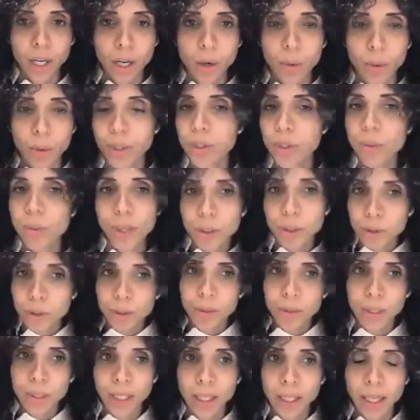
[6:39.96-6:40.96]
What do I
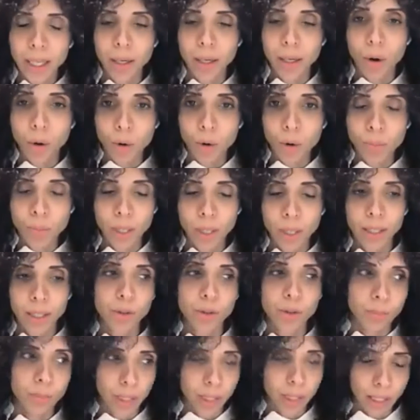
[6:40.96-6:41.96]
do when I get home? I
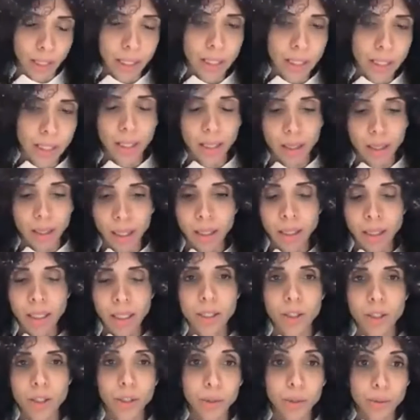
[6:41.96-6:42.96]
do my tests and then I
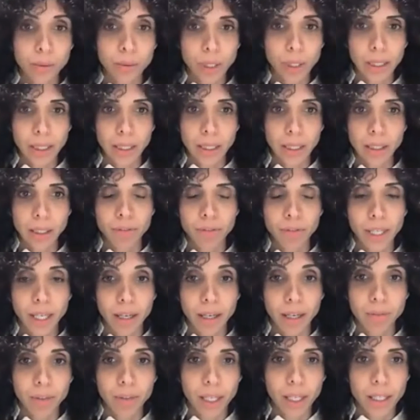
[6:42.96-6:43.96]
start Googling. If I
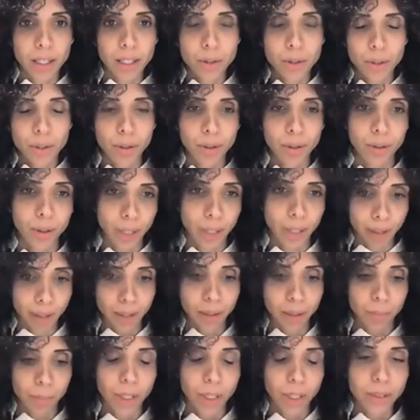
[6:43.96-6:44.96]
have the answer, like
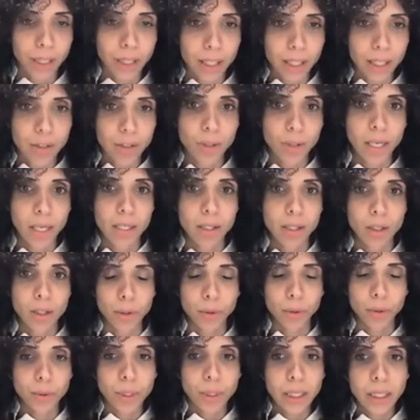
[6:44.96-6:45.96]
the blood tests, I
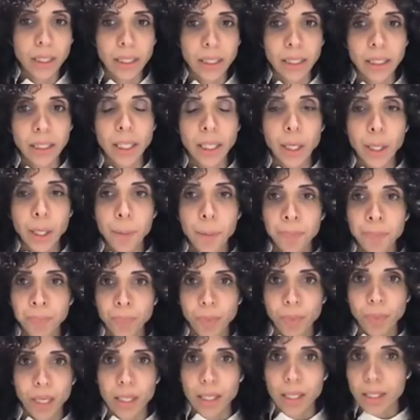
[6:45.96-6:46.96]
start Googling.
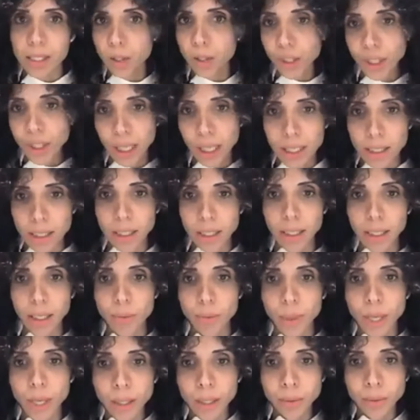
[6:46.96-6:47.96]
I start asking
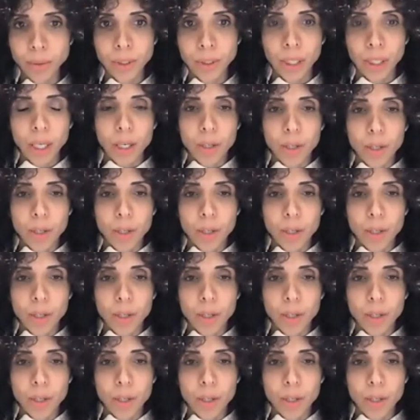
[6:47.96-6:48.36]
around.